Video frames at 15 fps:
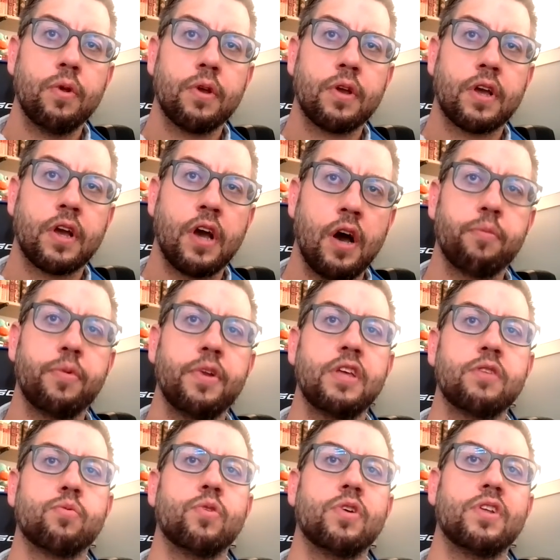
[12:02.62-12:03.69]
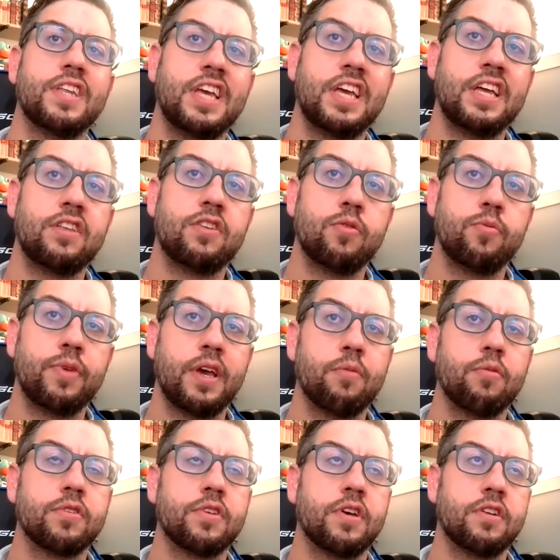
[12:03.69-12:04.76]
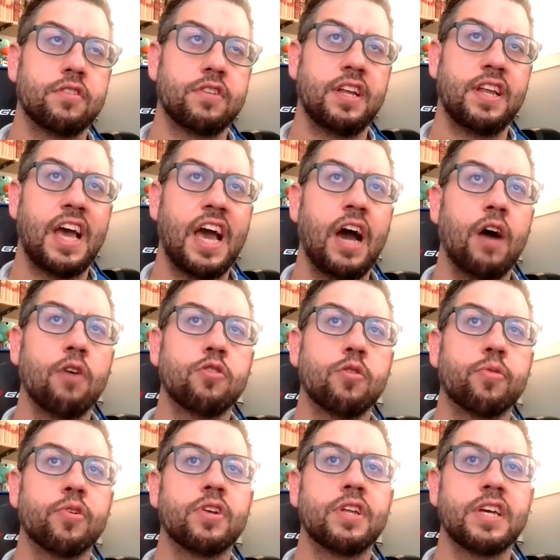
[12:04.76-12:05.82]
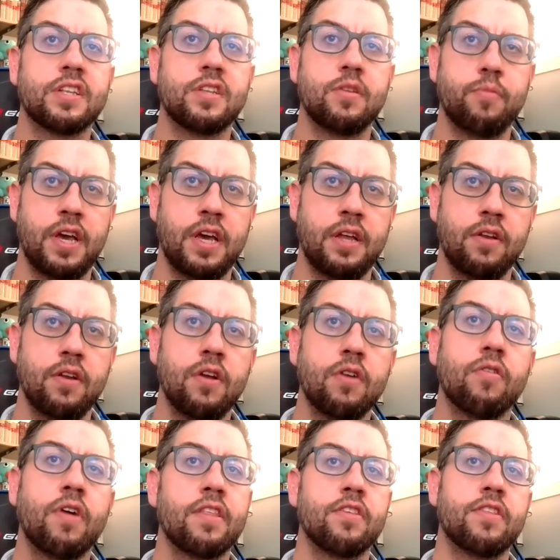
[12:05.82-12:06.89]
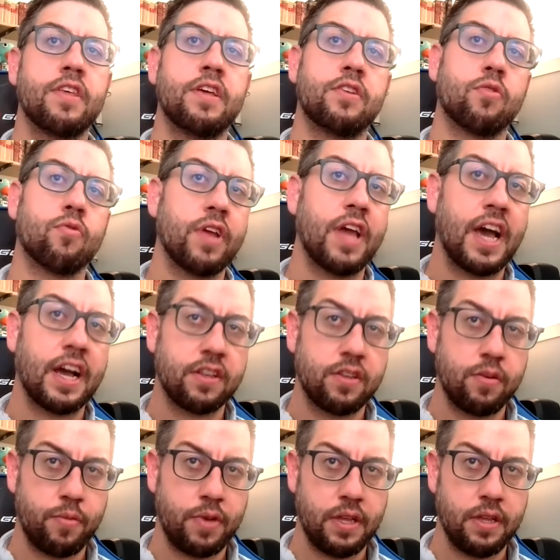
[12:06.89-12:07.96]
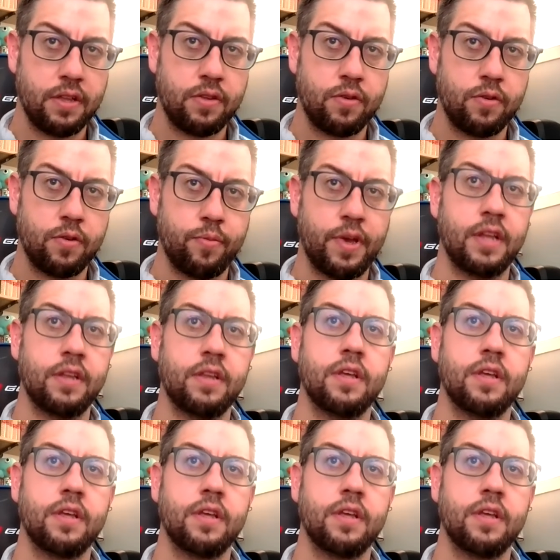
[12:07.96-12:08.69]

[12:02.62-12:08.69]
companies will need to be able to understand how to predict demand rather than to react to demand.